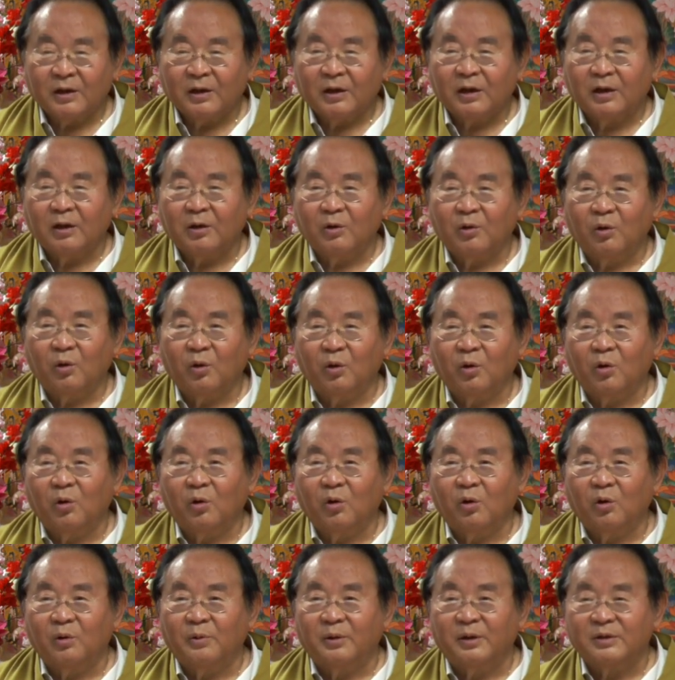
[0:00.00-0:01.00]
He
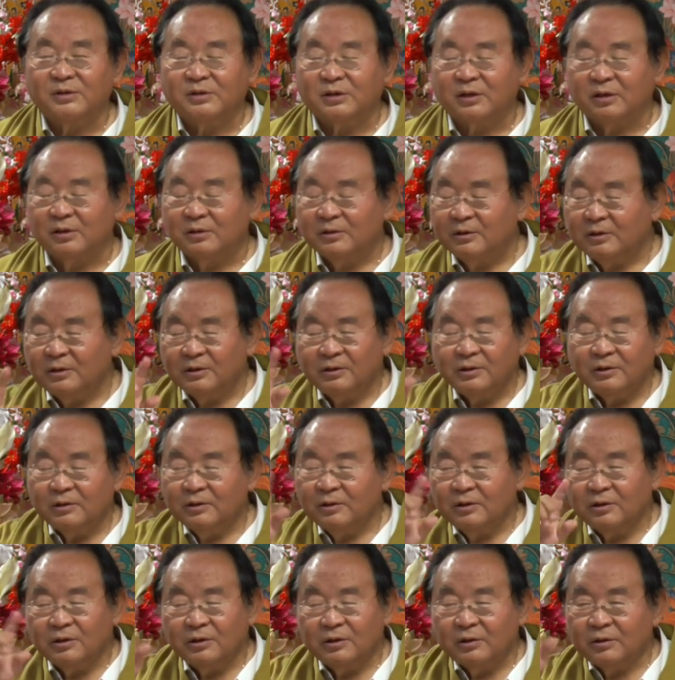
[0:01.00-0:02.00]
always says,
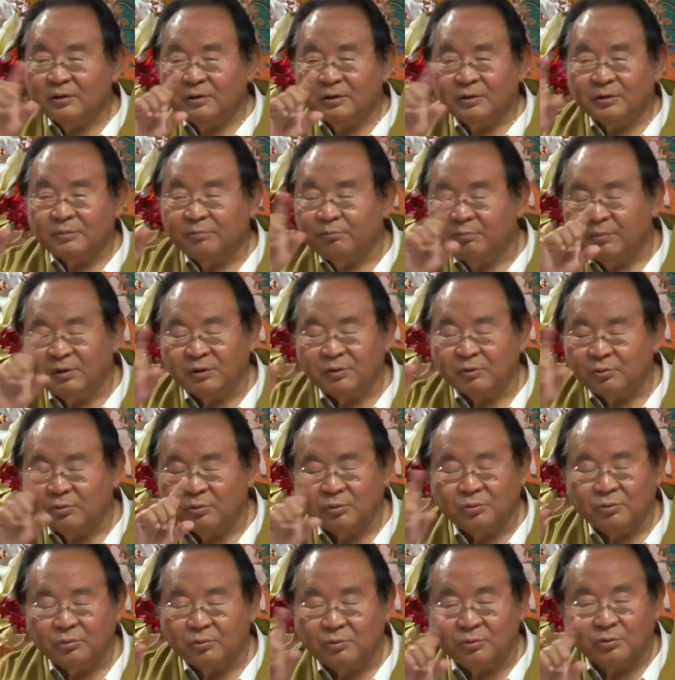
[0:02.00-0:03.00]

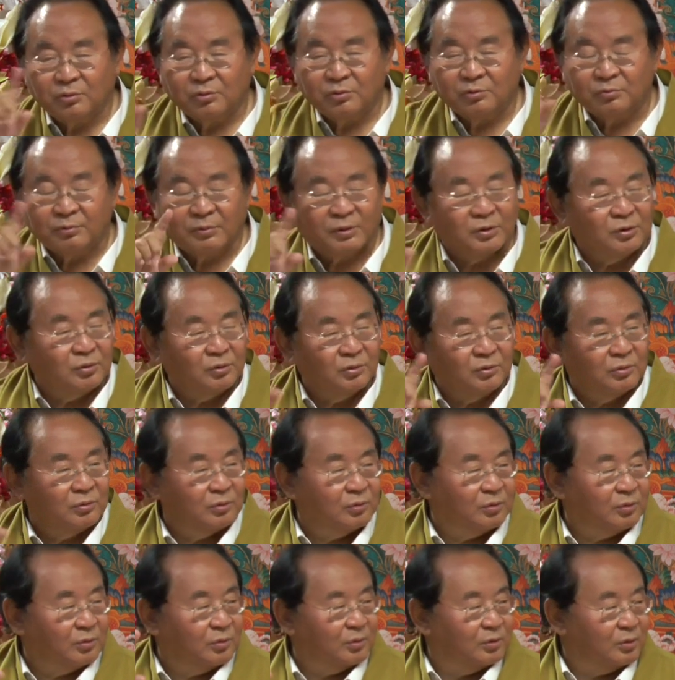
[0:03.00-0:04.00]

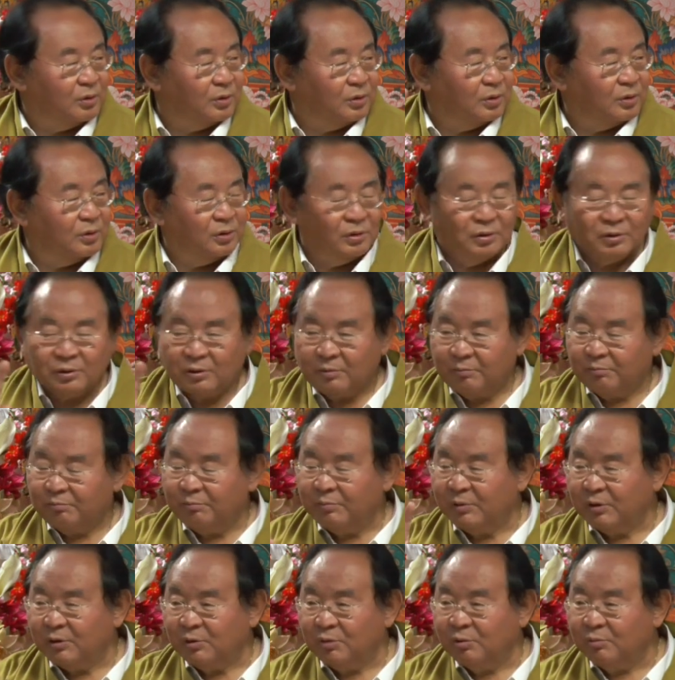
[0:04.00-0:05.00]

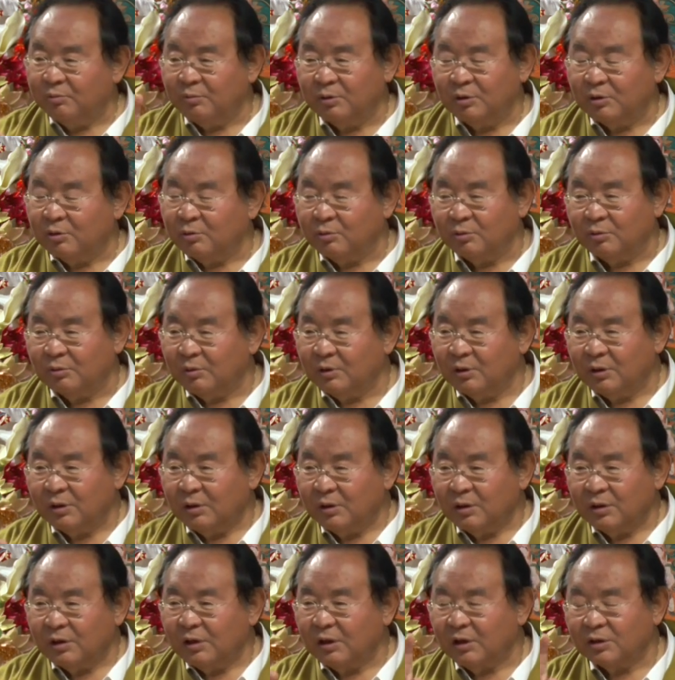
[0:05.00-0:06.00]
Mirum,
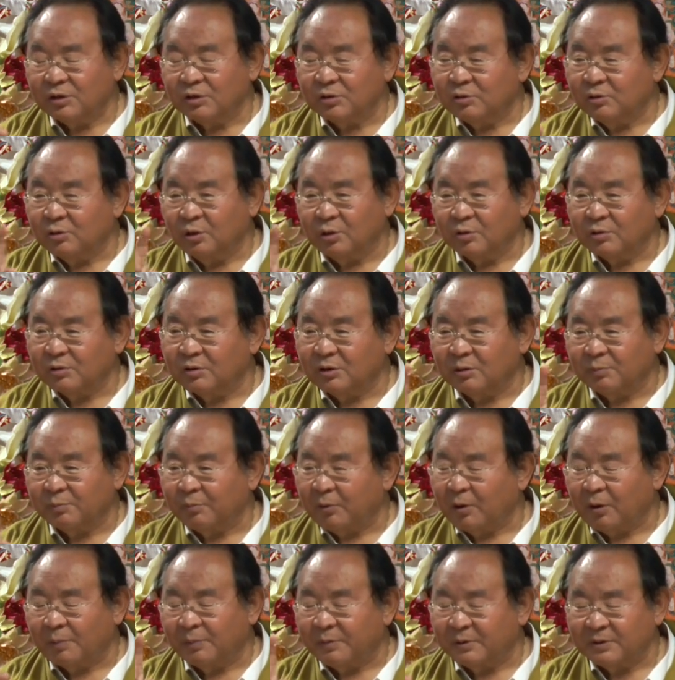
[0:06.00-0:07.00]
it's not the
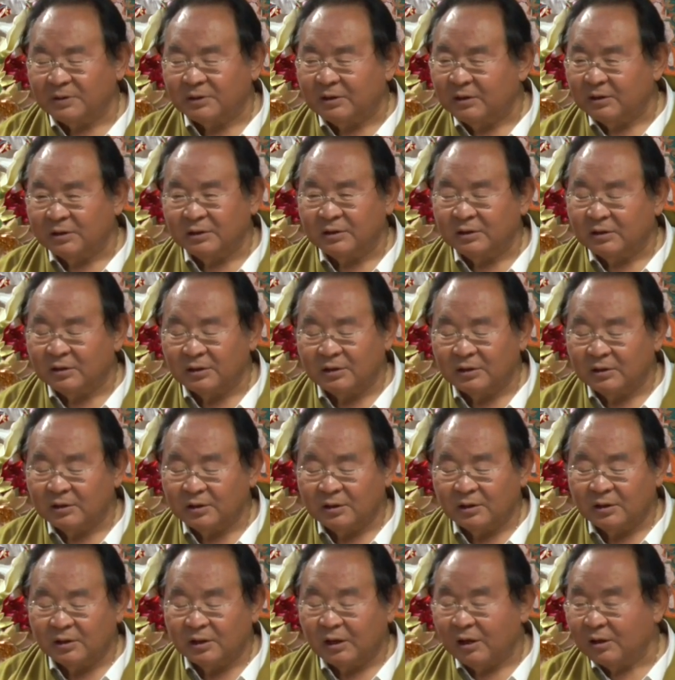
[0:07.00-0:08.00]
proper thing,
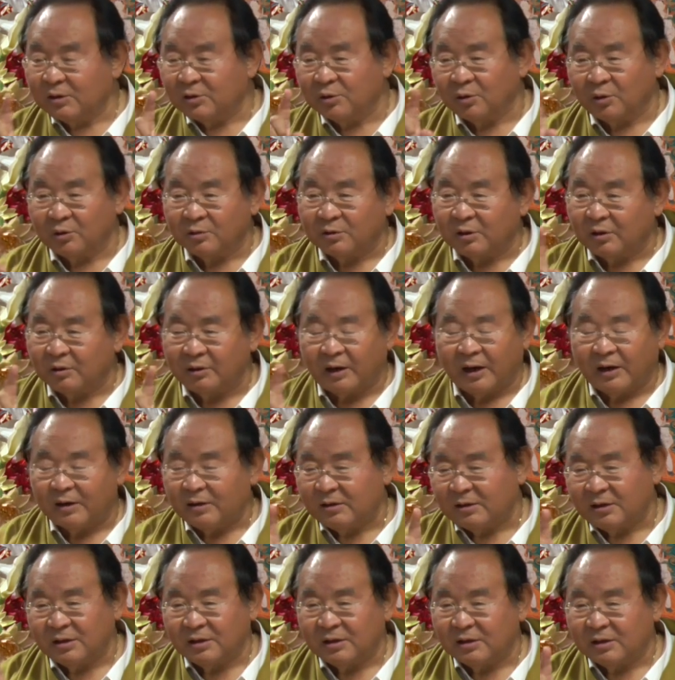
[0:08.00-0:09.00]
it's not the
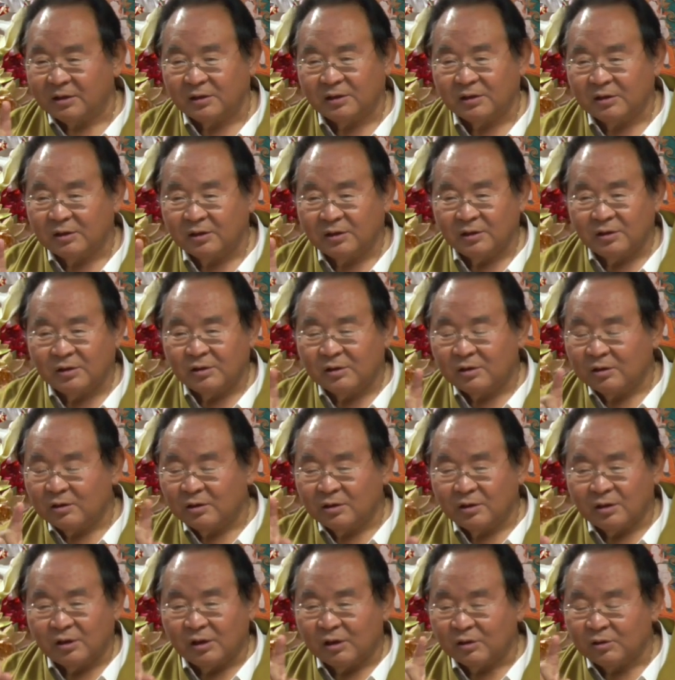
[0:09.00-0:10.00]
right thing,
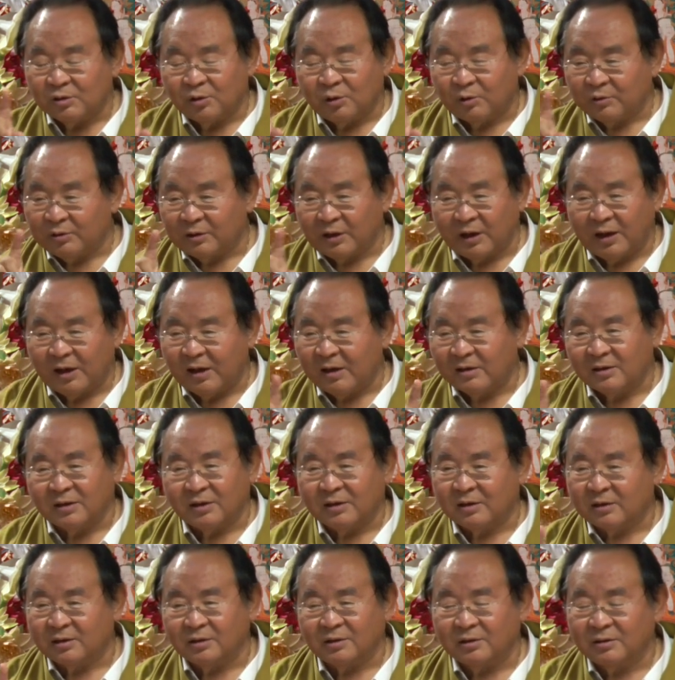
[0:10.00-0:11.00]
it's not
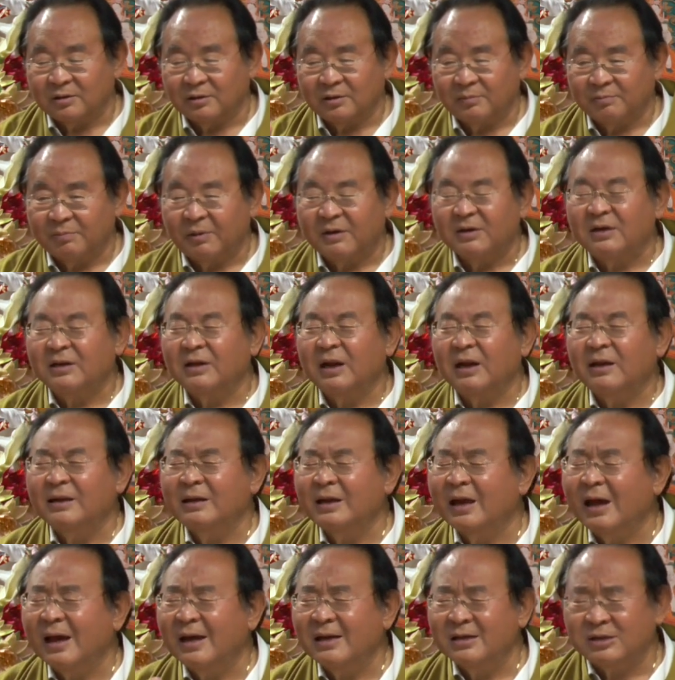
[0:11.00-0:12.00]
ethical, but in a
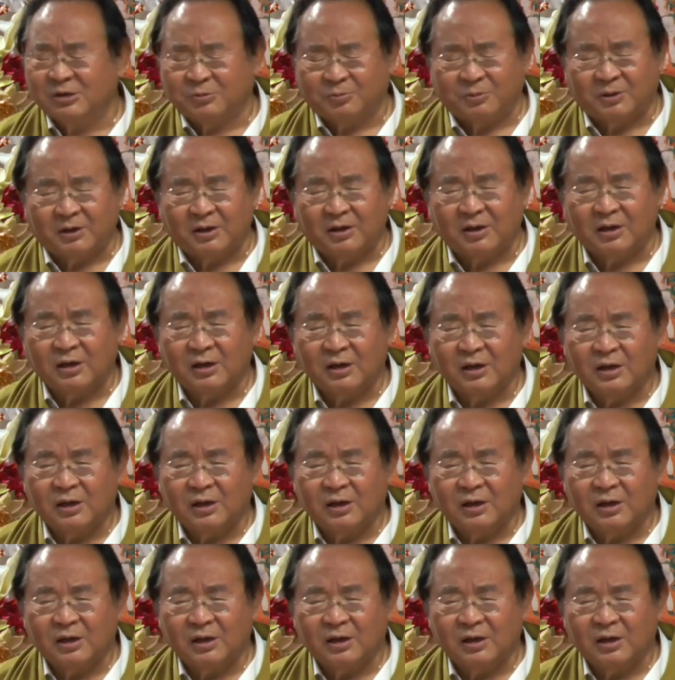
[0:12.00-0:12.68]
nice way.